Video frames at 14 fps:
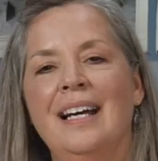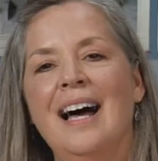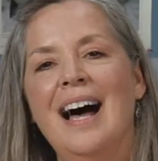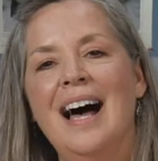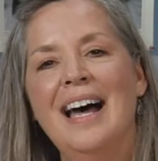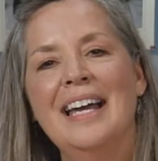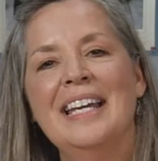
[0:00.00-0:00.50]

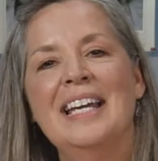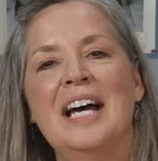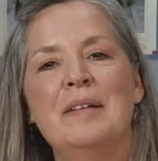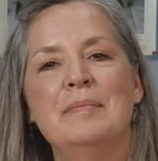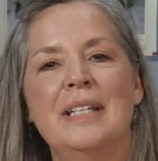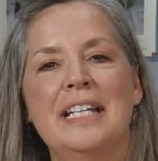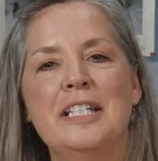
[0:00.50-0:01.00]
Hi,
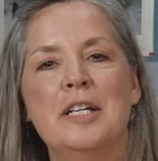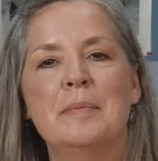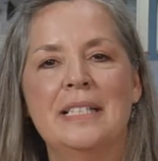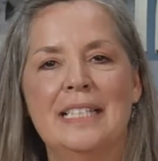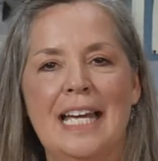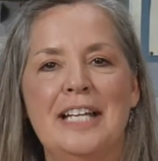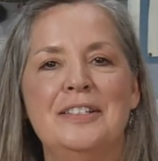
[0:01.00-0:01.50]
I'm Danielle
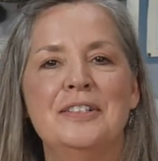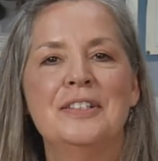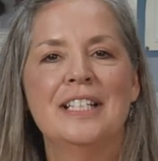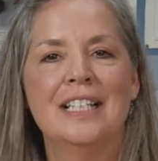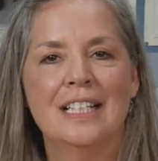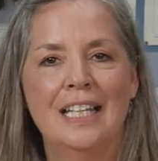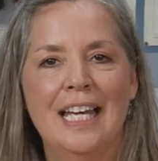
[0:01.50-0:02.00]
McDaniel,
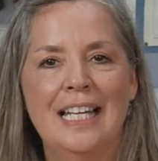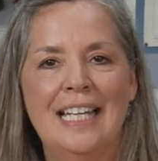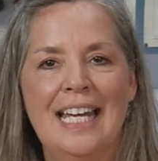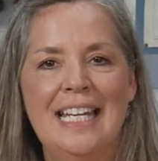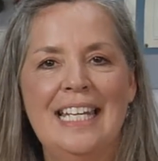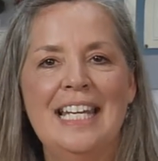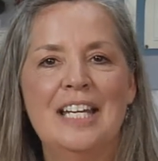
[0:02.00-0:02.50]
the Clay
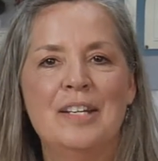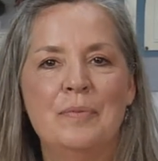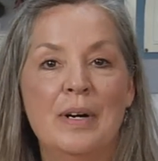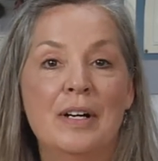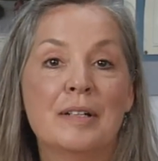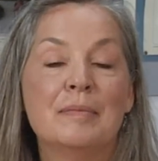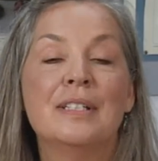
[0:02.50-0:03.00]
Lady, and
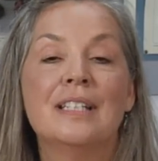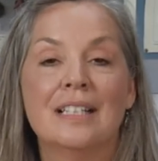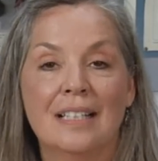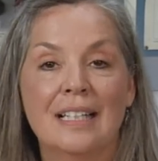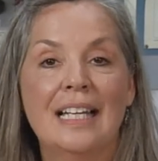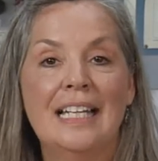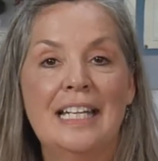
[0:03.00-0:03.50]
welcome to the
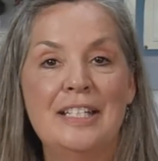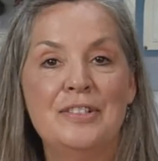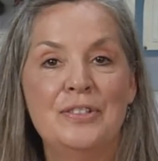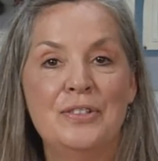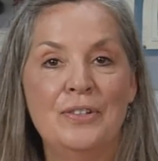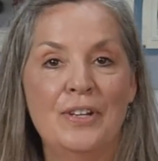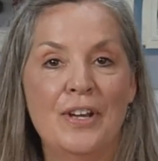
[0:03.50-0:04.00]
Clay Lady
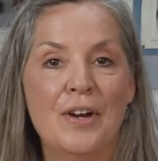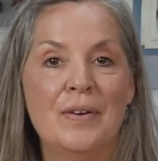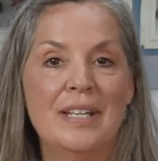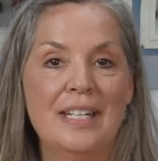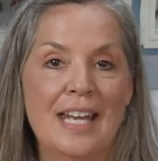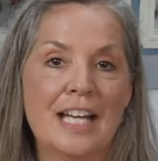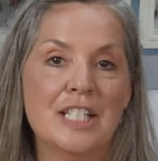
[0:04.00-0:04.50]
Studio
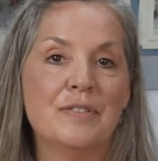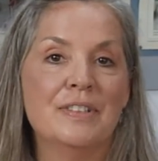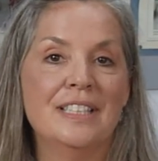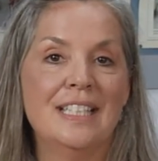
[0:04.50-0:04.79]
in Nashville,